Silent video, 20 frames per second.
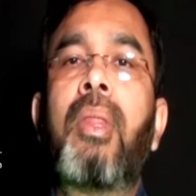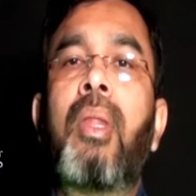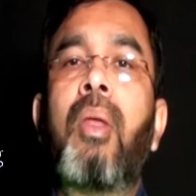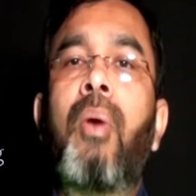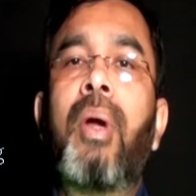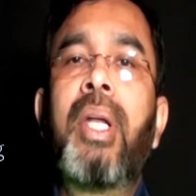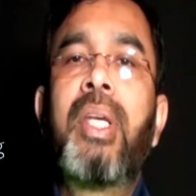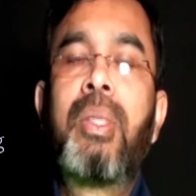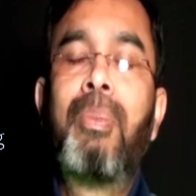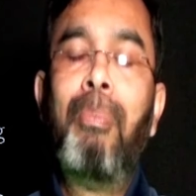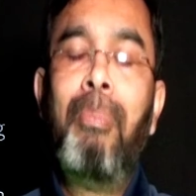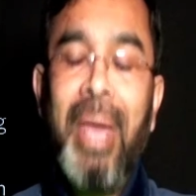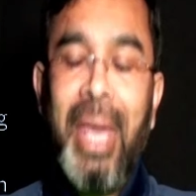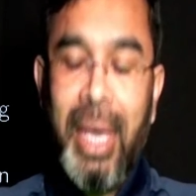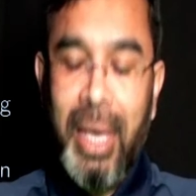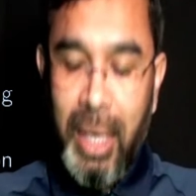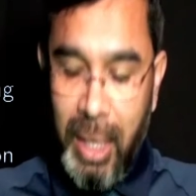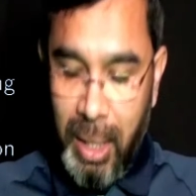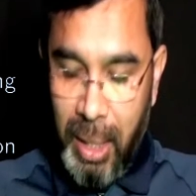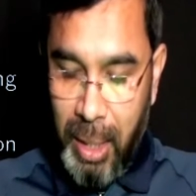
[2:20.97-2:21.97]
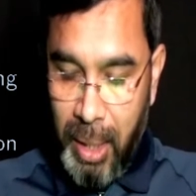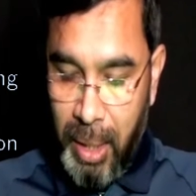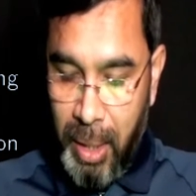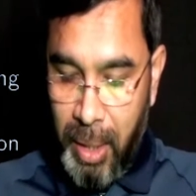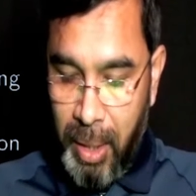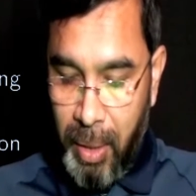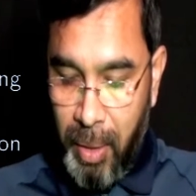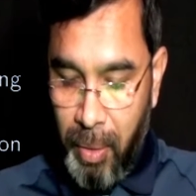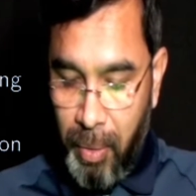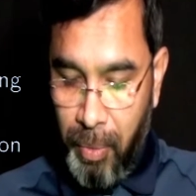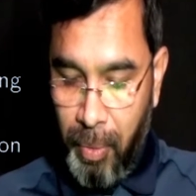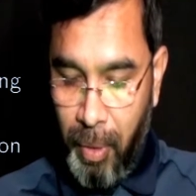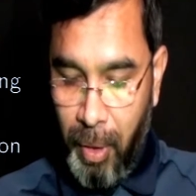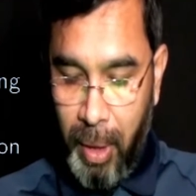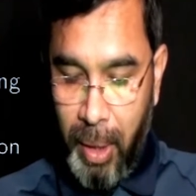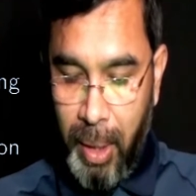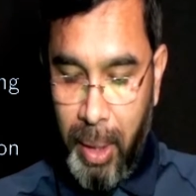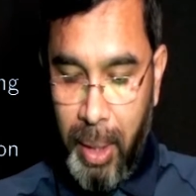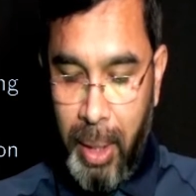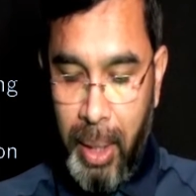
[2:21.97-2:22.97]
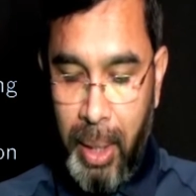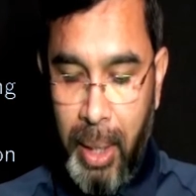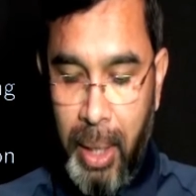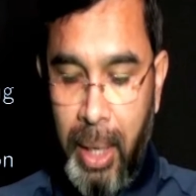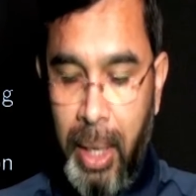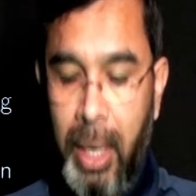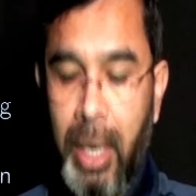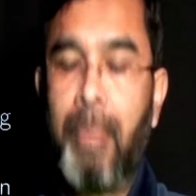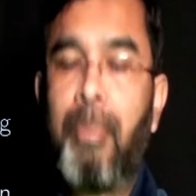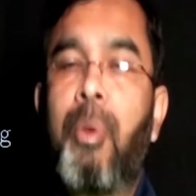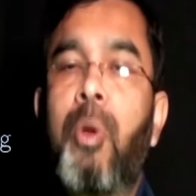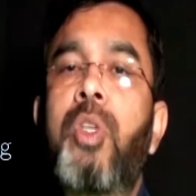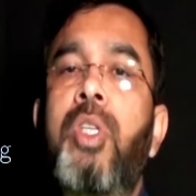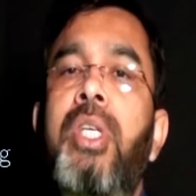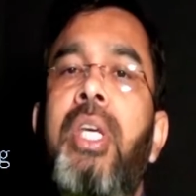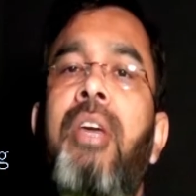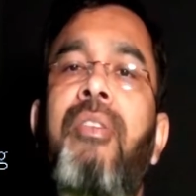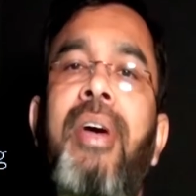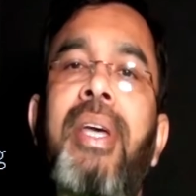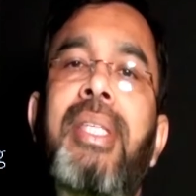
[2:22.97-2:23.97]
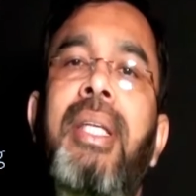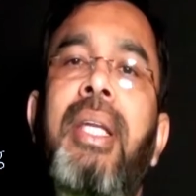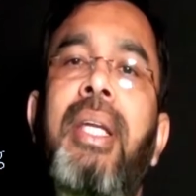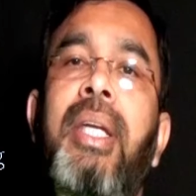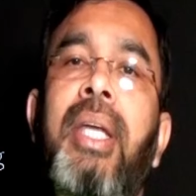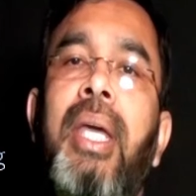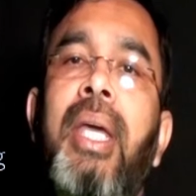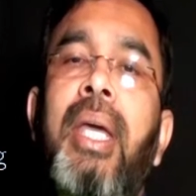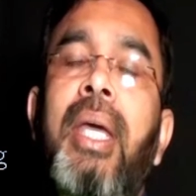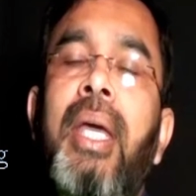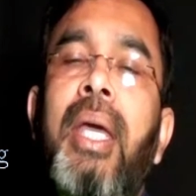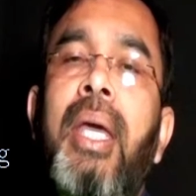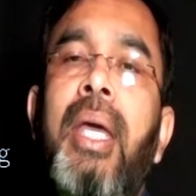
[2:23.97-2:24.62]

what is big for a processing facility